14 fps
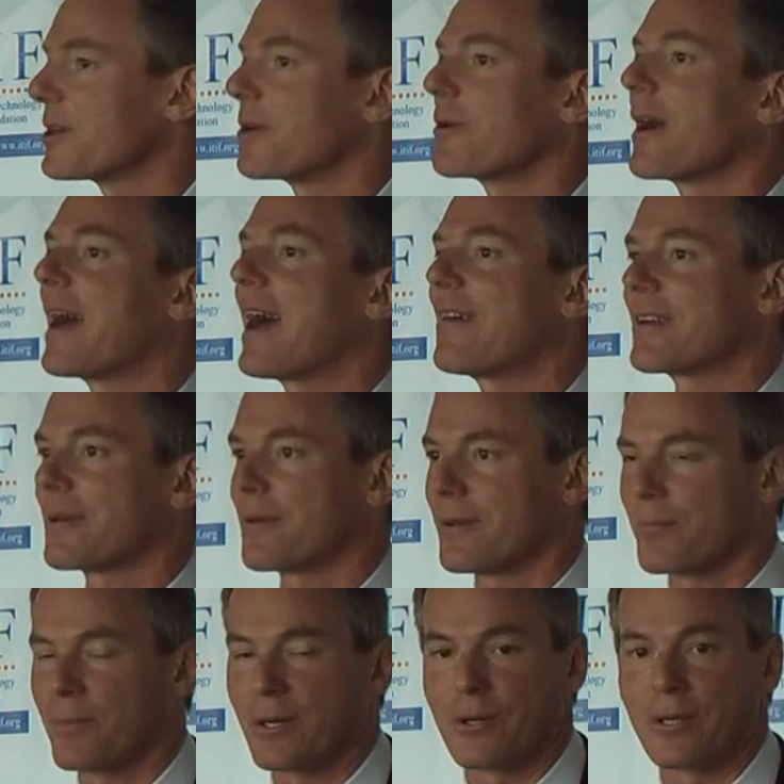So having
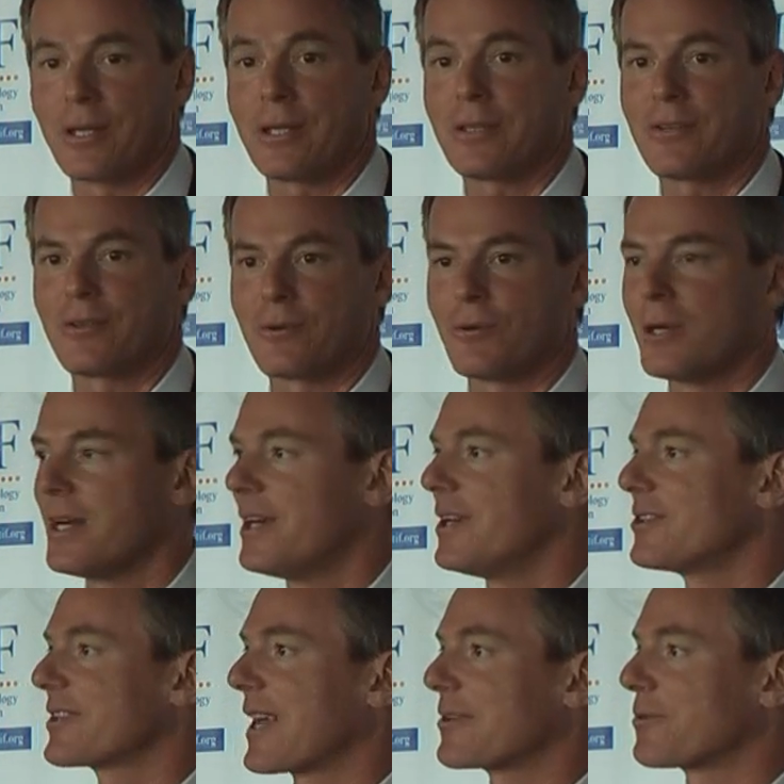the ability to
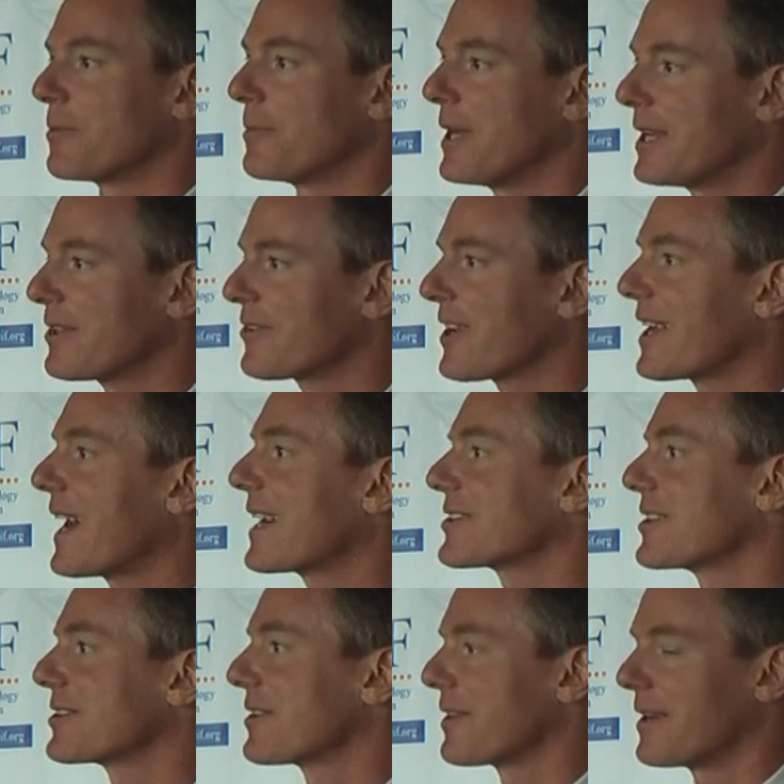schedule meetings, get
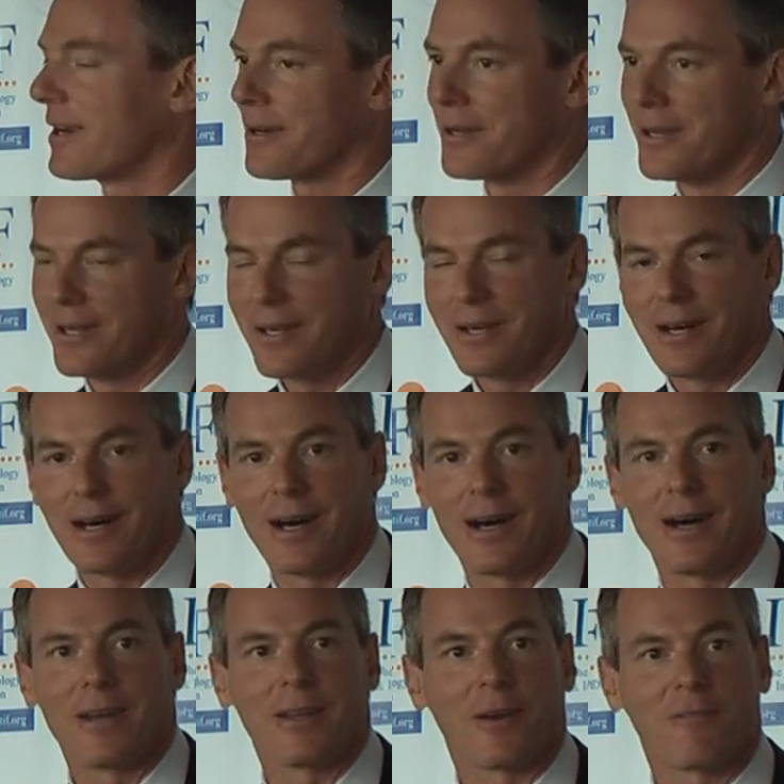access to their
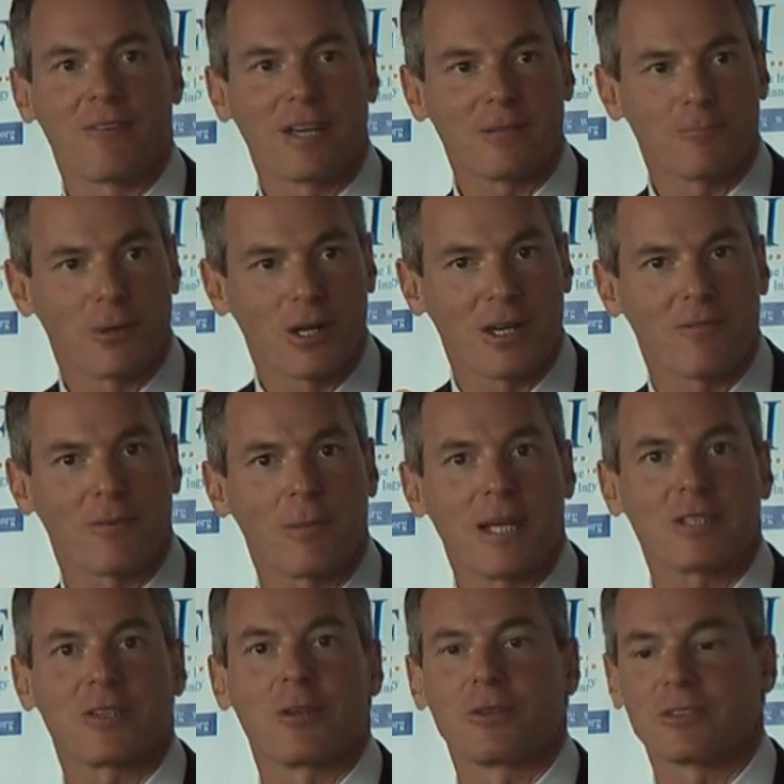Facebook
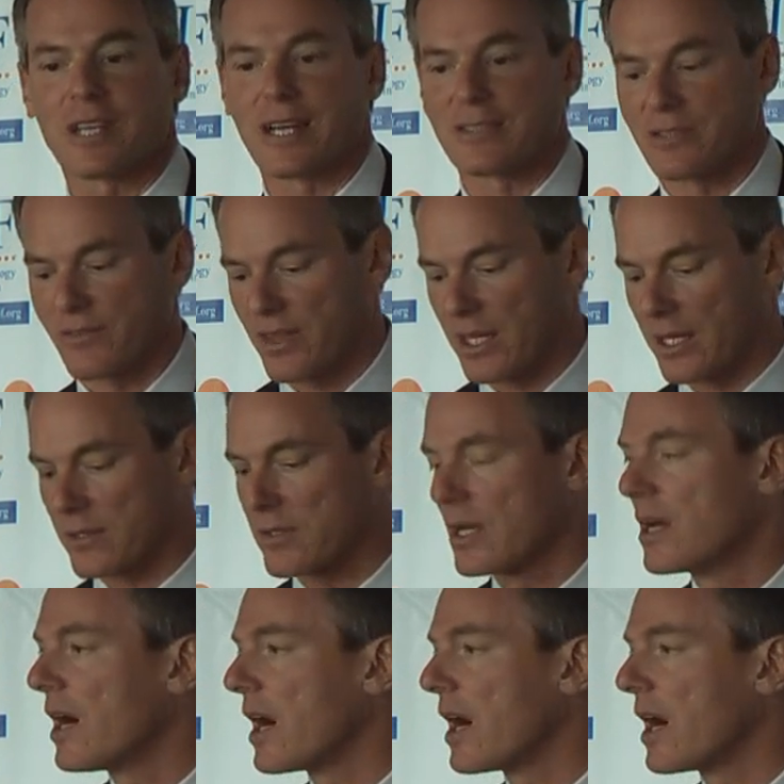information, those kinds of things.